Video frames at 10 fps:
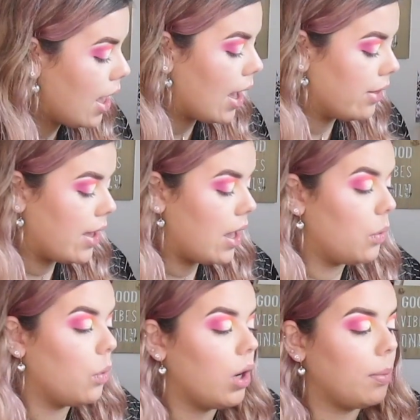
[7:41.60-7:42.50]
and
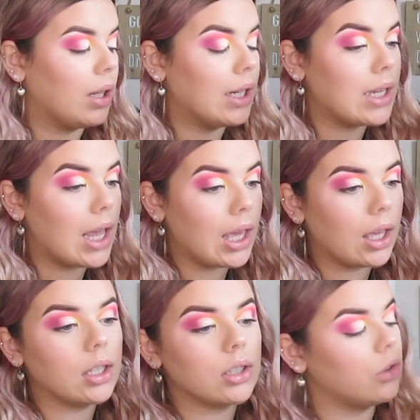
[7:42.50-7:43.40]
then all I'm going to take
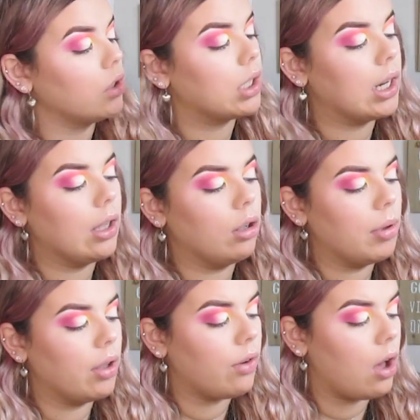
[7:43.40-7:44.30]
is just a little
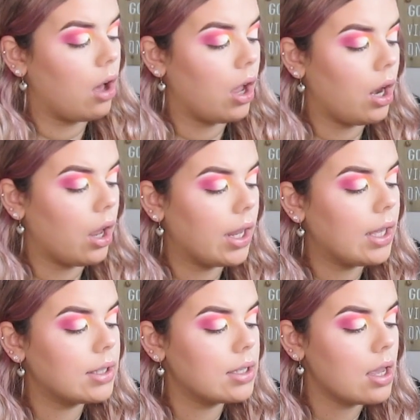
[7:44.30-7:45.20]
bit of
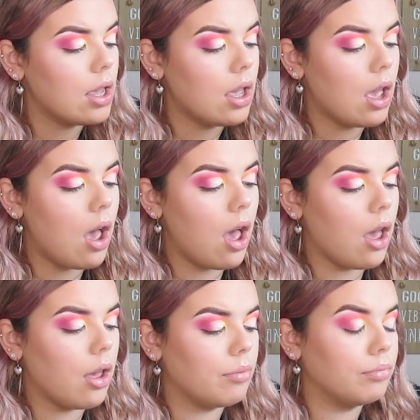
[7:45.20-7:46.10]
highlight,
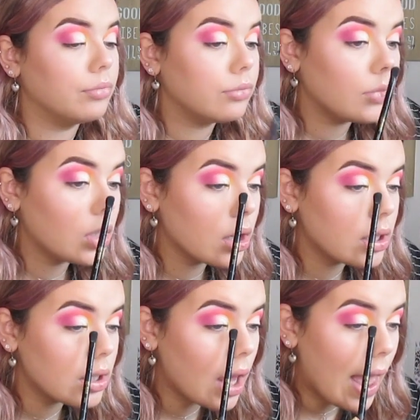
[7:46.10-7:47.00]

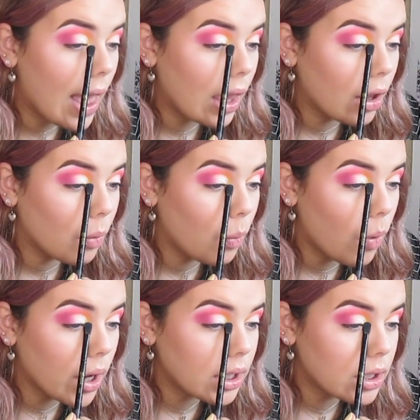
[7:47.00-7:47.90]
just a
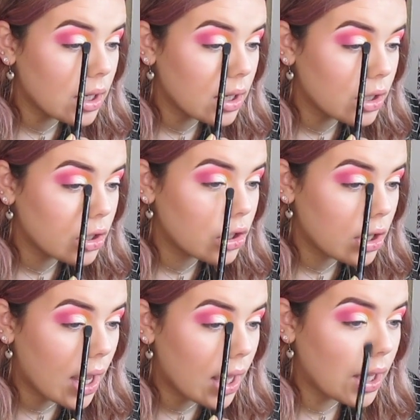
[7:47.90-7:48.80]
white
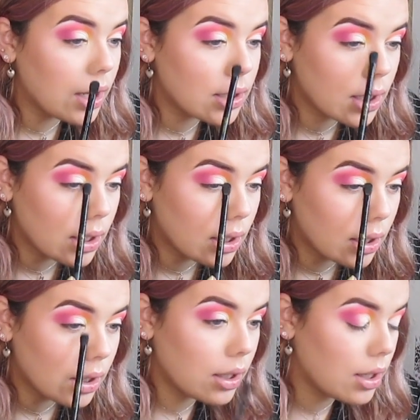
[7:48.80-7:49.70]
shade.
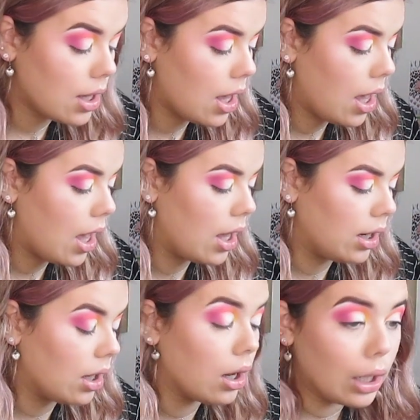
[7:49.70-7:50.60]

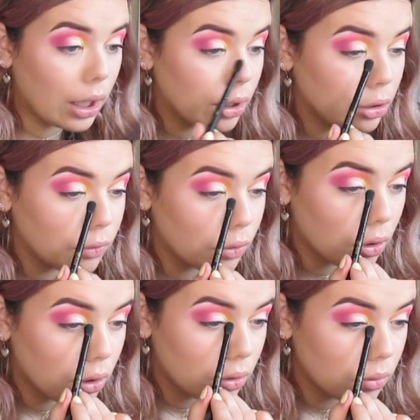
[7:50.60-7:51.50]
Any highlight you've
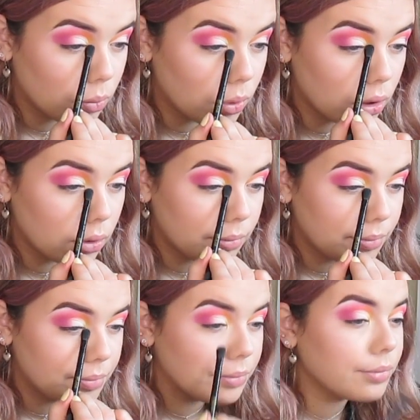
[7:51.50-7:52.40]
got will
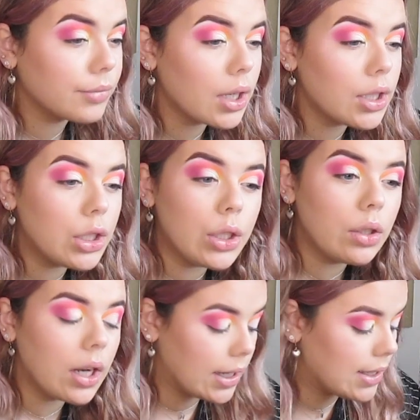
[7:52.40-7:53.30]

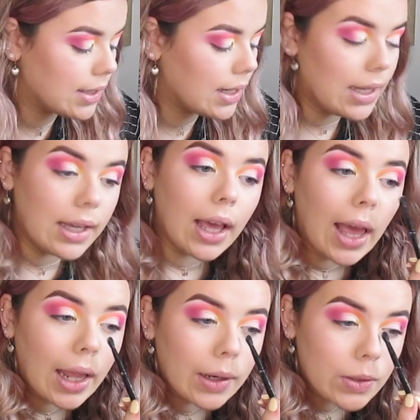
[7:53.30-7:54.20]
do nicely,
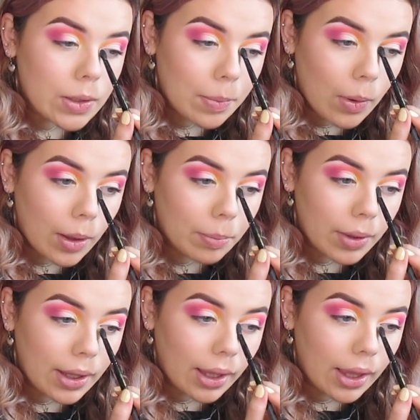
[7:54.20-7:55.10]
and just
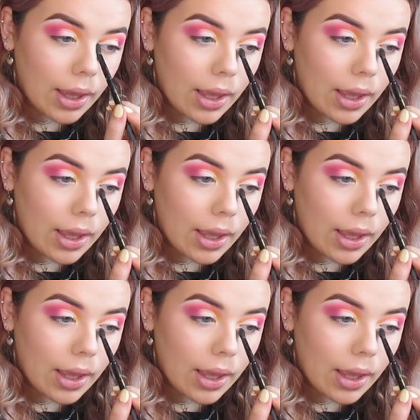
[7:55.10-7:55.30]
popping